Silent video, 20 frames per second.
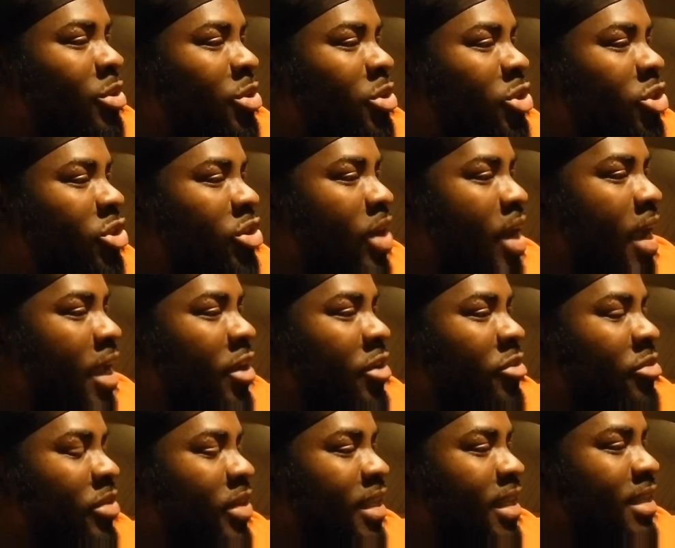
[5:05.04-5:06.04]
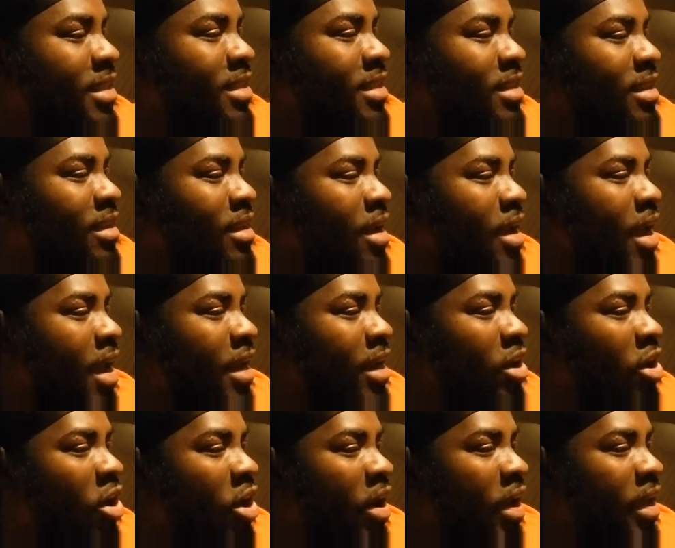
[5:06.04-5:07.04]
to dry grease
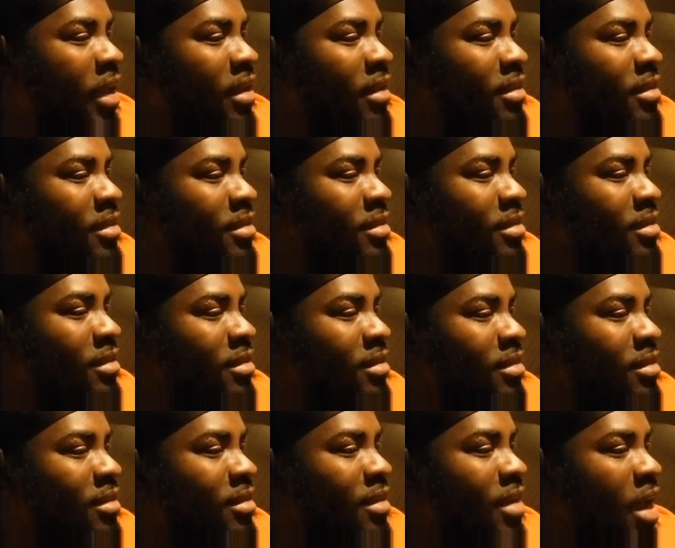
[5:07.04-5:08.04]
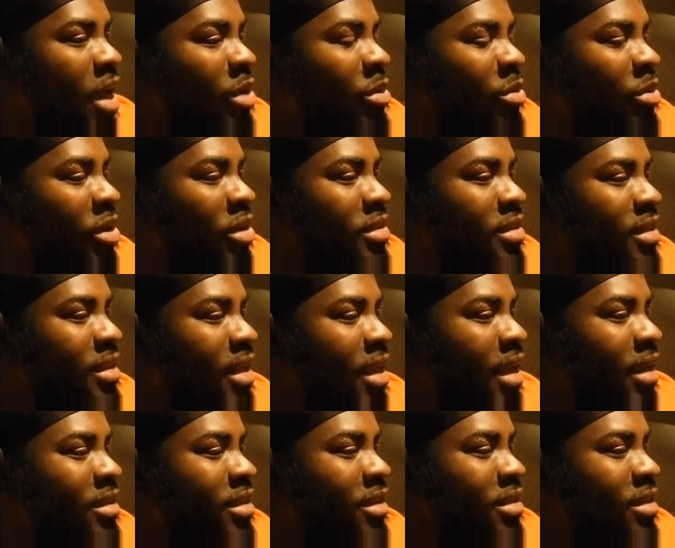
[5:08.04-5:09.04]
and oil and rust,
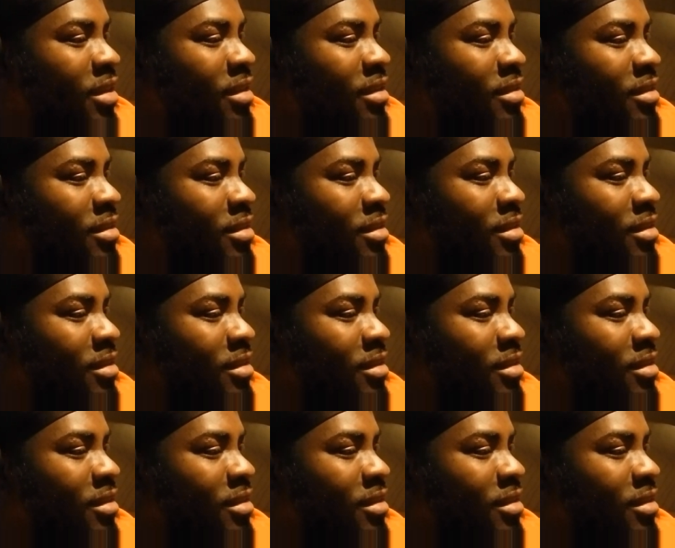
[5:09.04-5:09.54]
et cetera.